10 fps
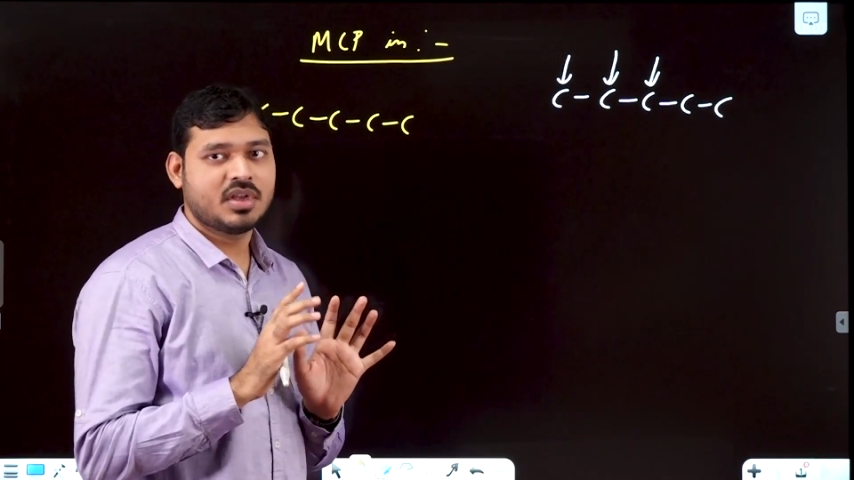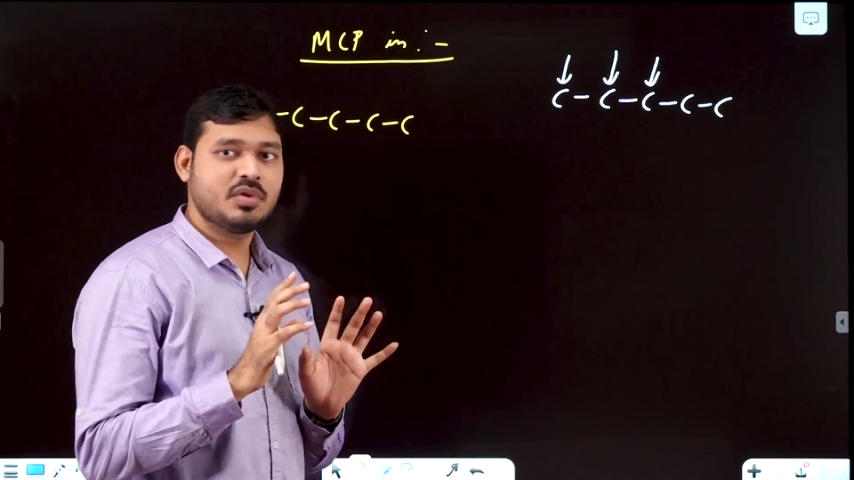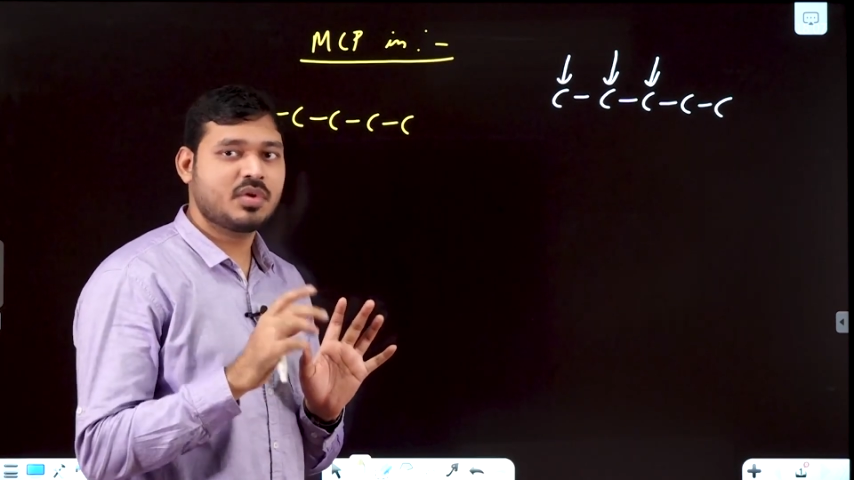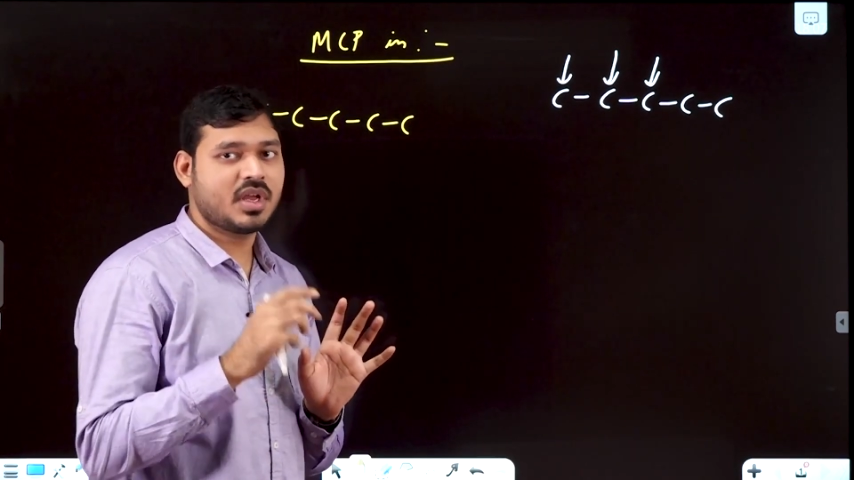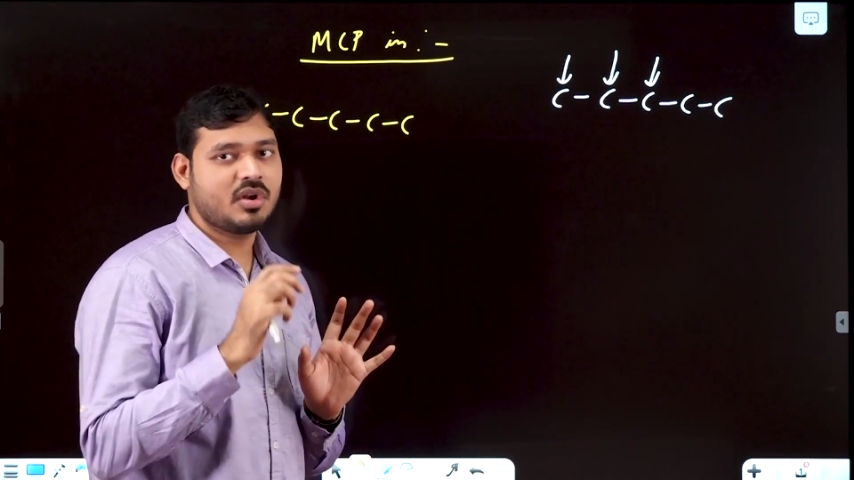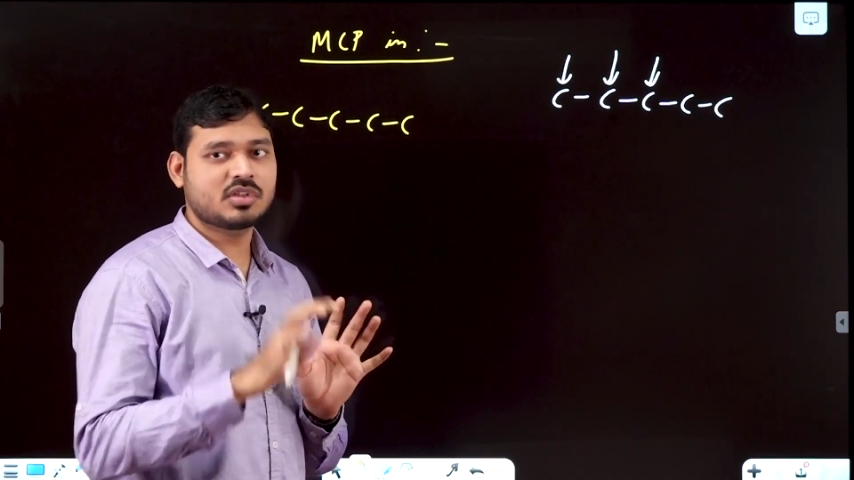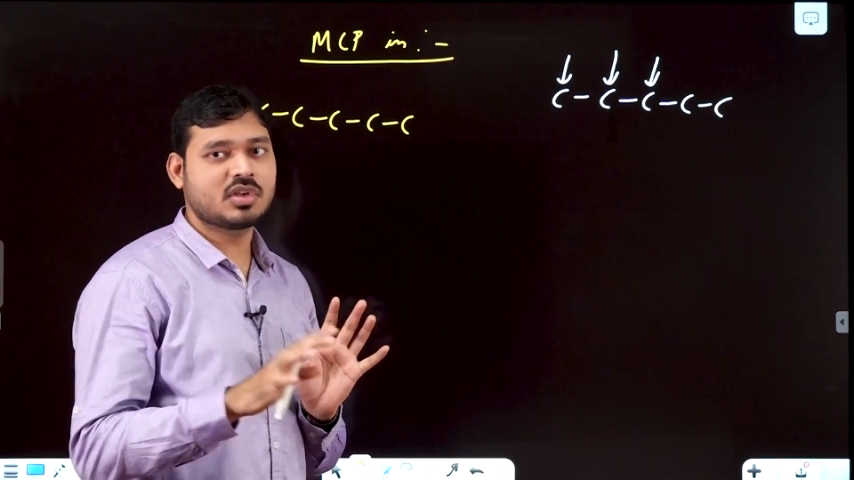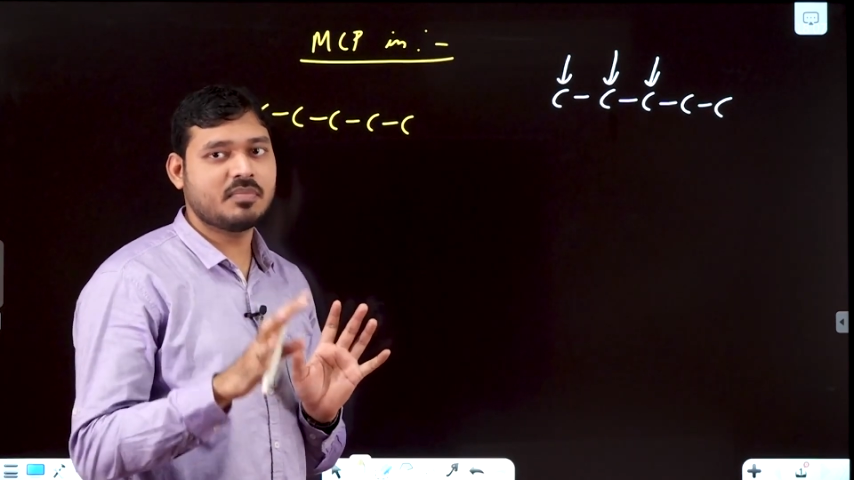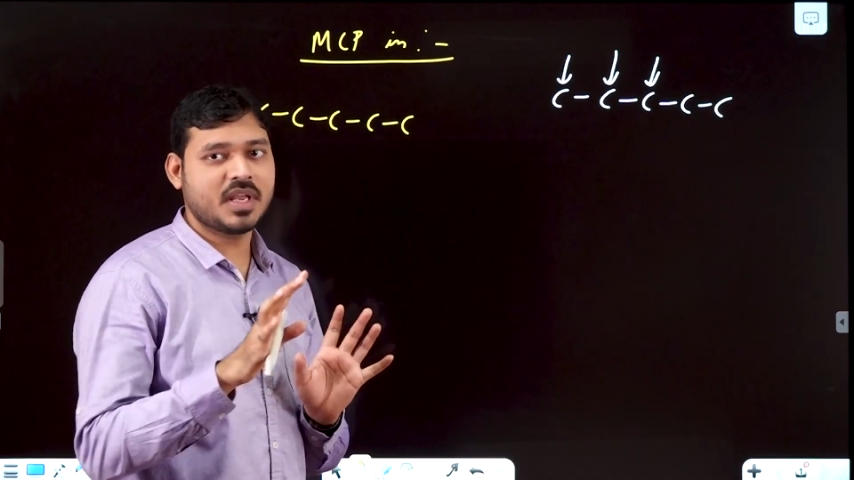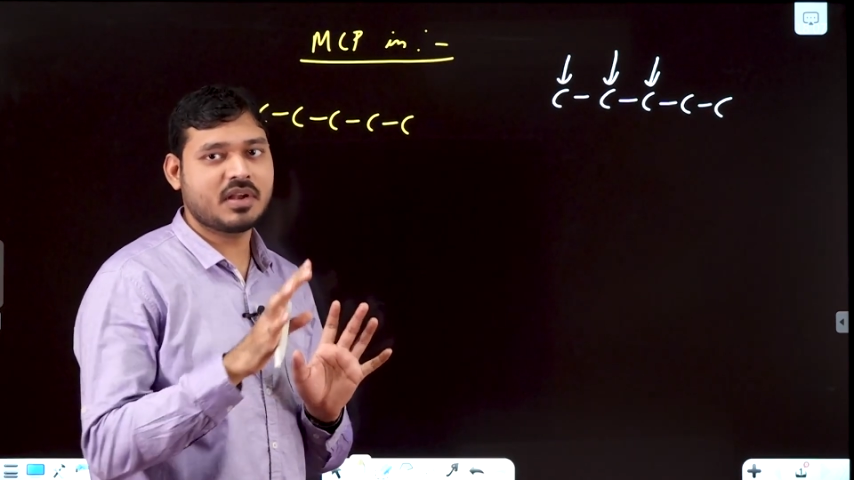You can
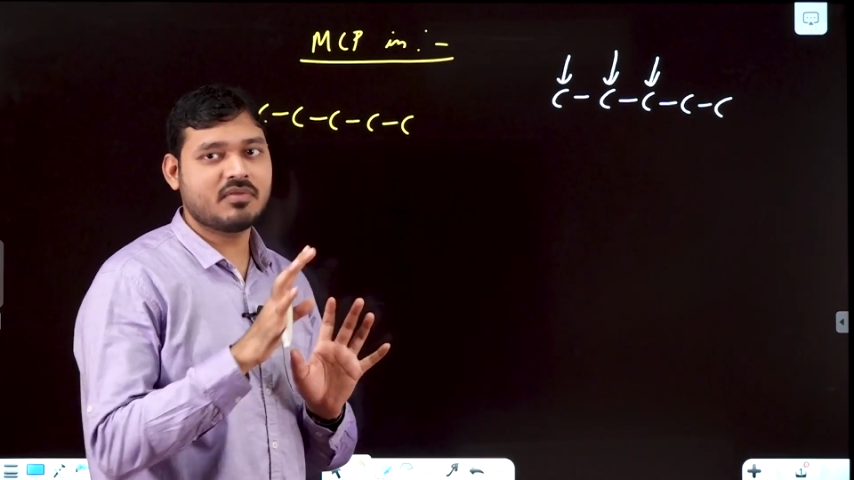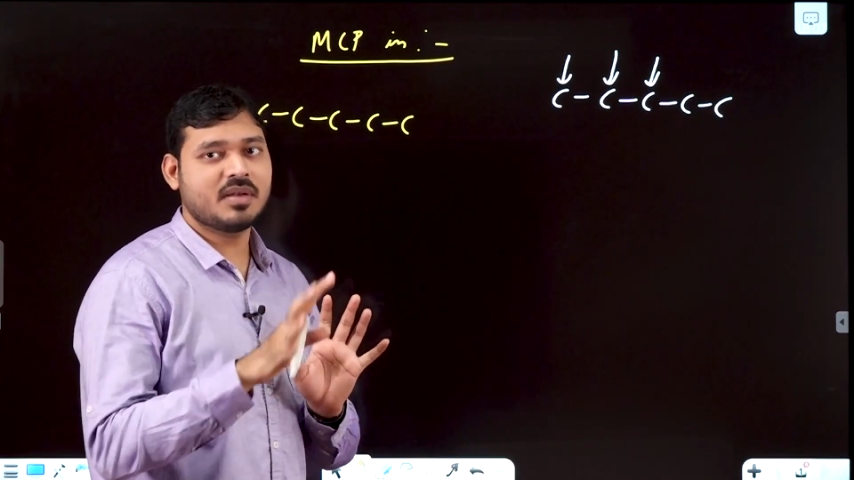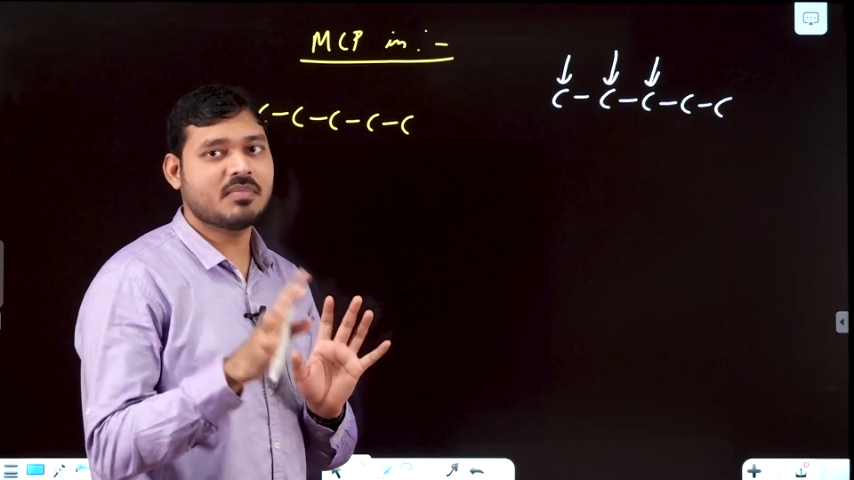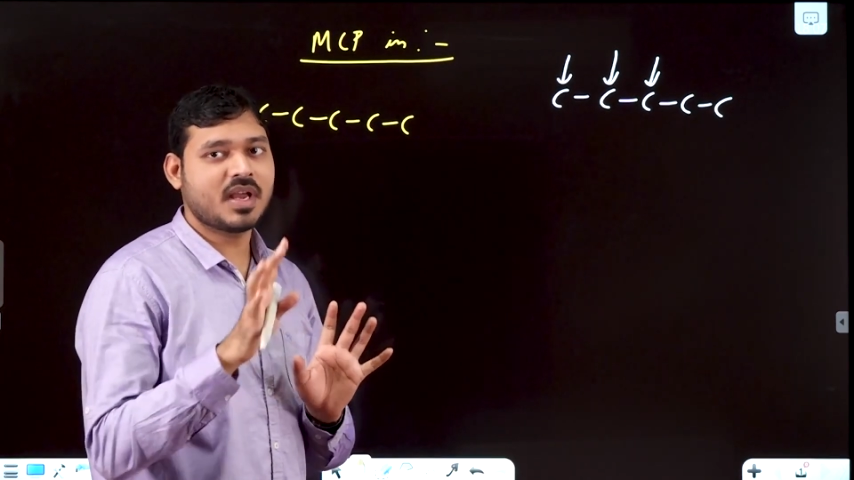also make 1